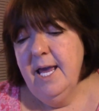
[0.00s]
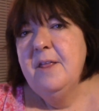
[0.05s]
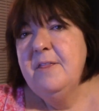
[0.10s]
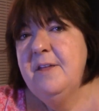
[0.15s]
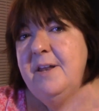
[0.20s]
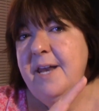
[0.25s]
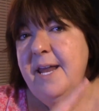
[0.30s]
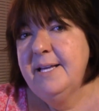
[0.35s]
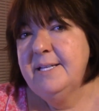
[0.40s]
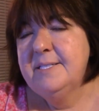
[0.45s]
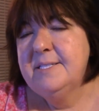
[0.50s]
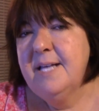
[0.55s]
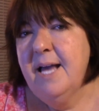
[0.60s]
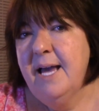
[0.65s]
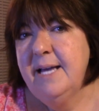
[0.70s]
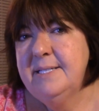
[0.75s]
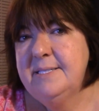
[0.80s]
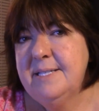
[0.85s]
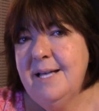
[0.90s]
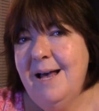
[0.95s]
The next
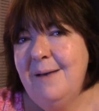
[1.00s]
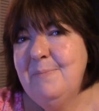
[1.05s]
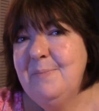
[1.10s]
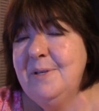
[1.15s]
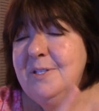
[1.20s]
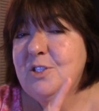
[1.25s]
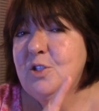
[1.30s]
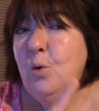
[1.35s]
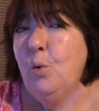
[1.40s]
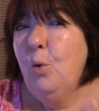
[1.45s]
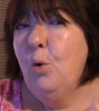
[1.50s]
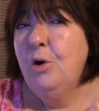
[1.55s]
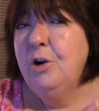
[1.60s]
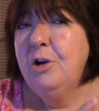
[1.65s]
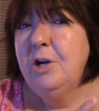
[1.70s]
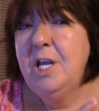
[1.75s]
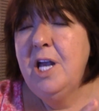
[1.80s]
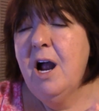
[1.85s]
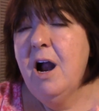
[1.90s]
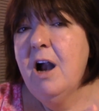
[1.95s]
size up is quarter
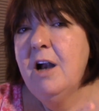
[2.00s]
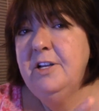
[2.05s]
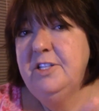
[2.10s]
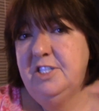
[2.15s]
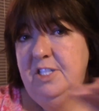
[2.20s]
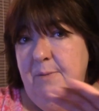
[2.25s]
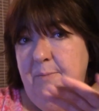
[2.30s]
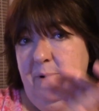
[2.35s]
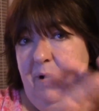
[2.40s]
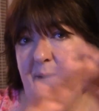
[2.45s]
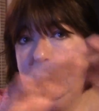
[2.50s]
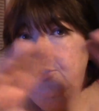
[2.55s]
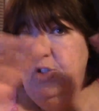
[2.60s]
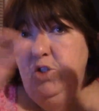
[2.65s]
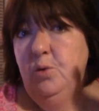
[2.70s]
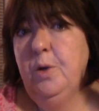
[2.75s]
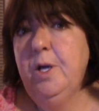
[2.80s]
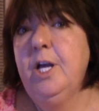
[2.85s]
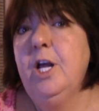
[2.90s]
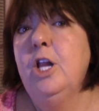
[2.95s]
yards, but I'm
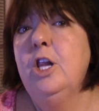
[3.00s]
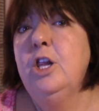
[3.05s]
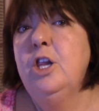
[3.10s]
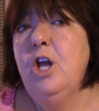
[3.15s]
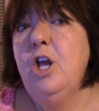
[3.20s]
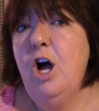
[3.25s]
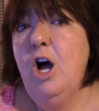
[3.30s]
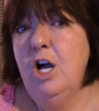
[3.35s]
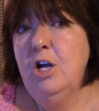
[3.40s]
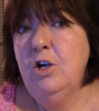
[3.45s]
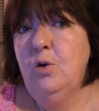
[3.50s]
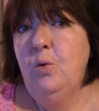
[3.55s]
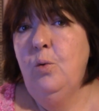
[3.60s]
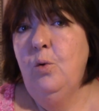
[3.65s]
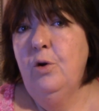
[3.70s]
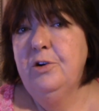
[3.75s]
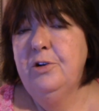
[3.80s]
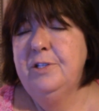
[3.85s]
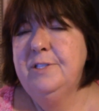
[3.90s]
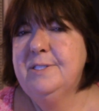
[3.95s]
doing long
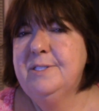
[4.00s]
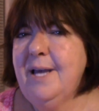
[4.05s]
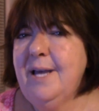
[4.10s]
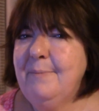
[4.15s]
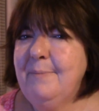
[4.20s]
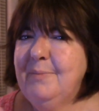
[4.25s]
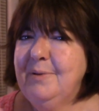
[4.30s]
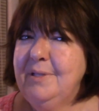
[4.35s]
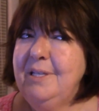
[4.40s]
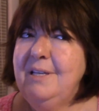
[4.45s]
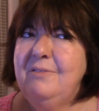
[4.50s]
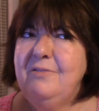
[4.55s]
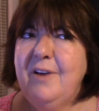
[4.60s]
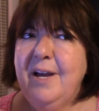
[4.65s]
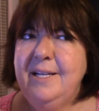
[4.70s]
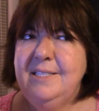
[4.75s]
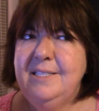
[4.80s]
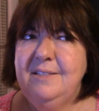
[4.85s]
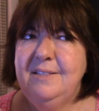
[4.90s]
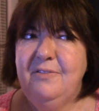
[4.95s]
quarters. I believe
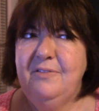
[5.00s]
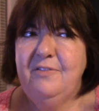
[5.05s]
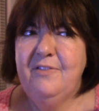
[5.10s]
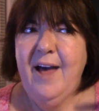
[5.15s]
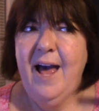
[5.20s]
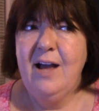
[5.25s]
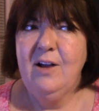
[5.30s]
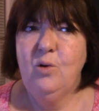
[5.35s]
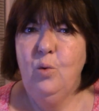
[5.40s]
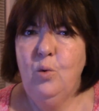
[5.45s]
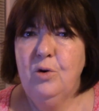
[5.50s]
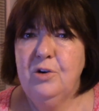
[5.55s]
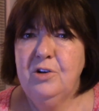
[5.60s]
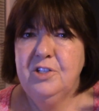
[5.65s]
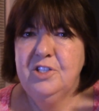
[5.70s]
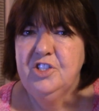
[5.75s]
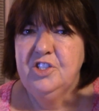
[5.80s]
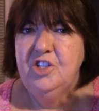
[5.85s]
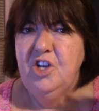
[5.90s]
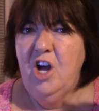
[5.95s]
I did fat
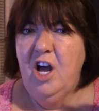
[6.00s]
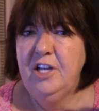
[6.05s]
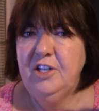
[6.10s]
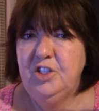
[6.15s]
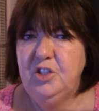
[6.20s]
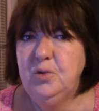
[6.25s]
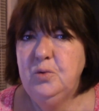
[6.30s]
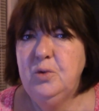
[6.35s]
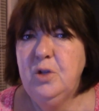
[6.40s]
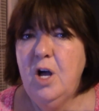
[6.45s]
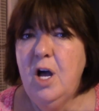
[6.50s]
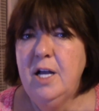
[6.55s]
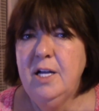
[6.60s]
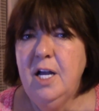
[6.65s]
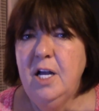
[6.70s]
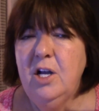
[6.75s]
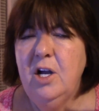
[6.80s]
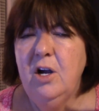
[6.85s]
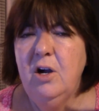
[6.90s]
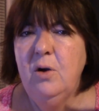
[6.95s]
quarters not too long
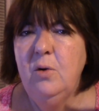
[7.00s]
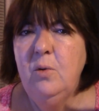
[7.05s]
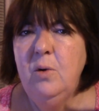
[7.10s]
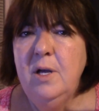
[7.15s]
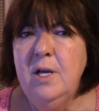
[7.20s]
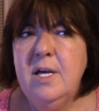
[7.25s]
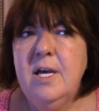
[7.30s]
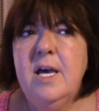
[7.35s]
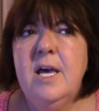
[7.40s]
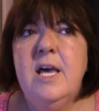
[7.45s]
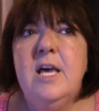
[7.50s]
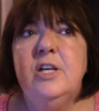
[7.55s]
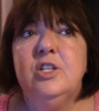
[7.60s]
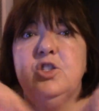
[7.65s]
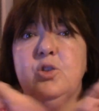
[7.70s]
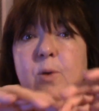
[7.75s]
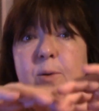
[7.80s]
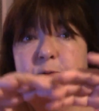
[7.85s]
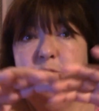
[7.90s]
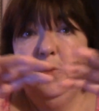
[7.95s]
ago,
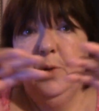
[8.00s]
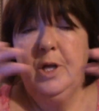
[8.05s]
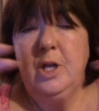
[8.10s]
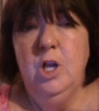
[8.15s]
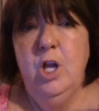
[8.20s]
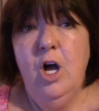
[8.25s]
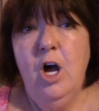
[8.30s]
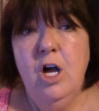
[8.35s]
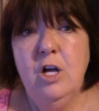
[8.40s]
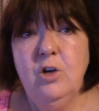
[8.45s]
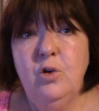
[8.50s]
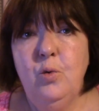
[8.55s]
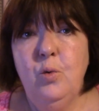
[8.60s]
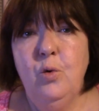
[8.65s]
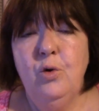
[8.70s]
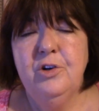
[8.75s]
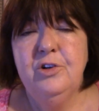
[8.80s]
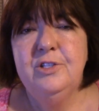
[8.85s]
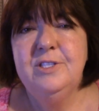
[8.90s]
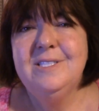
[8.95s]
so I'm doing long
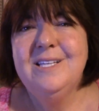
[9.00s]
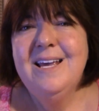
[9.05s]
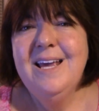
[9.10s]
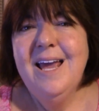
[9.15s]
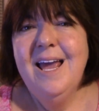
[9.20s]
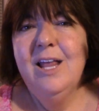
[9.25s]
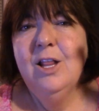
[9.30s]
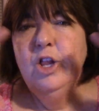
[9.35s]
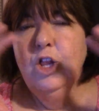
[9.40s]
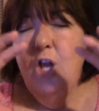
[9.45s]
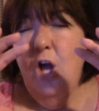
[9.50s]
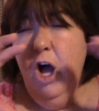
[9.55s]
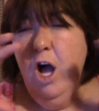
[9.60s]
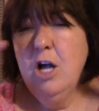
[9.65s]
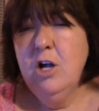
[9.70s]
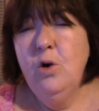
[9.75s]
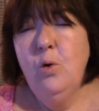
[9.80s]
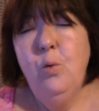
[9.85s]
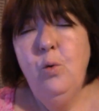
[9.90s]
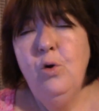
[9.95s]
quarters. And
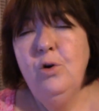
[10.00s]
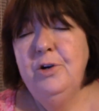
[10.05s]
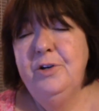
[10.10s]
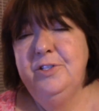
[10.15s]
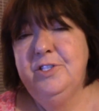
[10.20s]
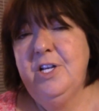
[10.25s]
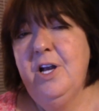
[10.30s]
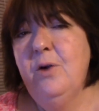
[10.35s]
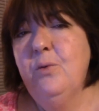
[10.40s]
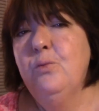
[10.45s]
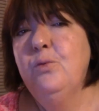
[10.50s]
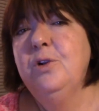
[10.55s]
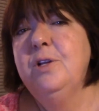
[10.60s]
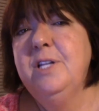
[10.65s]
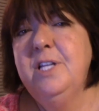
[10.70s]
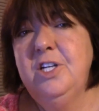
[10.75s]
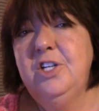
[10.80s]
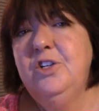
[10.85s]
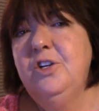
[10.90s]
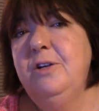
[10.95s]
long quarters are
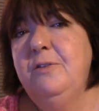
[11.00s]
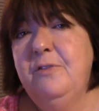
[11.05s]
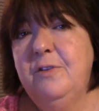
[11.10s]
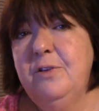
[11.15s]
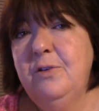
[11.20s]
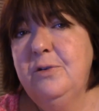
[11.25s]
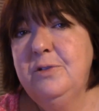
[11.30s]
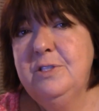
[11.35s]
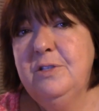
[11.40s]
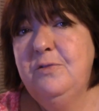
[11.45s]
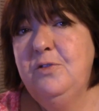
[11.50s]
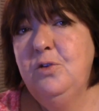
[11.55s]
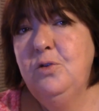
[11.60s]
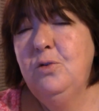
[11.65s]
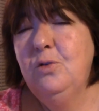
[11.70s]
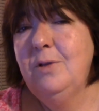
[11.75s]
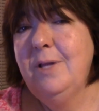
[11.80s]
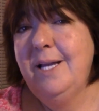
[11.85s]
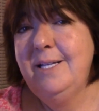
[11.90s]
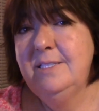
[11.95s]
really good for those of you
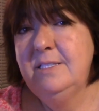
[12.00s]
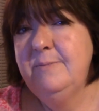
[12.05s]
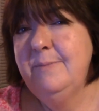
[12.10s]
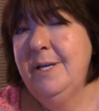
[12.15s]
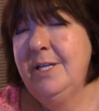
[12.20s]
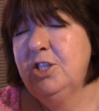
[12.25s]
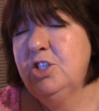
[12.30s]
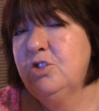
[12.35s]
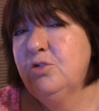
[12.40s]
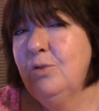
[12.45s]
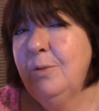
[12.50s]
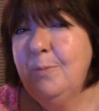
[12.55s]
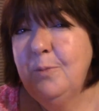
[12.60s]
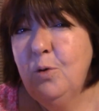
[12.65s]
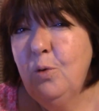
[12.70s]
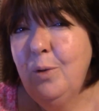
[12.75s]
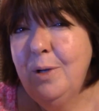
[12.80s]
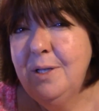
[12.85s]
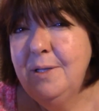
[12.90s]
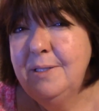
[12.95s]
who like to make strip
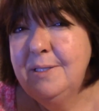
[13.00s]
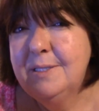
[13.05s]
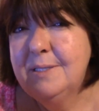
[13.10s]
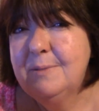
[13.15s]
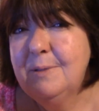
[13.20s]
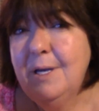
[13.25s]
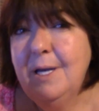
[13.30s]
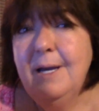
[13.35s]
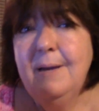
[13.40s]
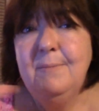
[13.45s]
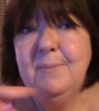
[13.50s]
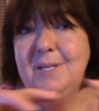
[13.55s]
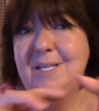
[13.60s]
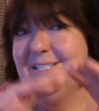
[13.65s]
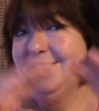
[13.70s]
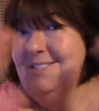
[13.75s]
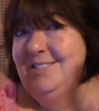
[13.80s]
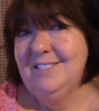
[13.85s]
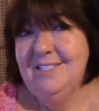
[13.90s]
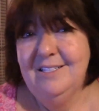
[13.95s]
quilts
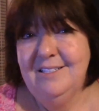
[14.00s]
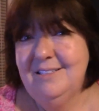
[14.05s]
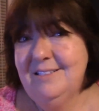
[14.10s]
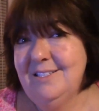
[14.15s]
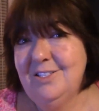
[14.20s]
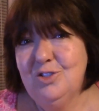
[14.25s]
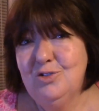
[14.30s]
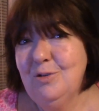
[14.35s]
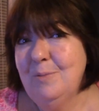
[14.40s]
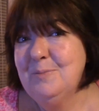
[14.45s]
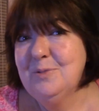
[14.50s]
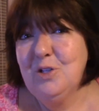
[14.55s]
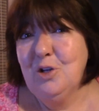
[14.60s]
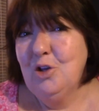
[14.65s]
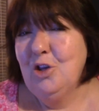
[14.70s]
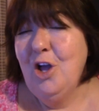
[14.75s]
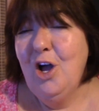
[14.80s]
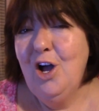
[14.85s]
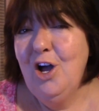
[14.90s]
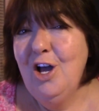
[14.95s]
because the strips are
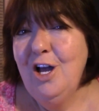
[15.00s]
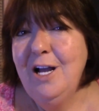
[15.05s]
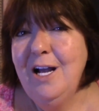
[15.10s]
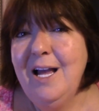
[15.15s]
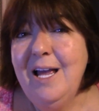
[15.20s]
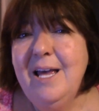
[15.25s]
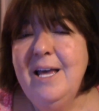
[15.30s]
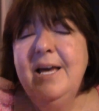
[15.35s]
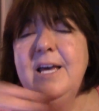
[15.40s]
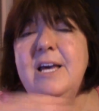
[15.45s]
long.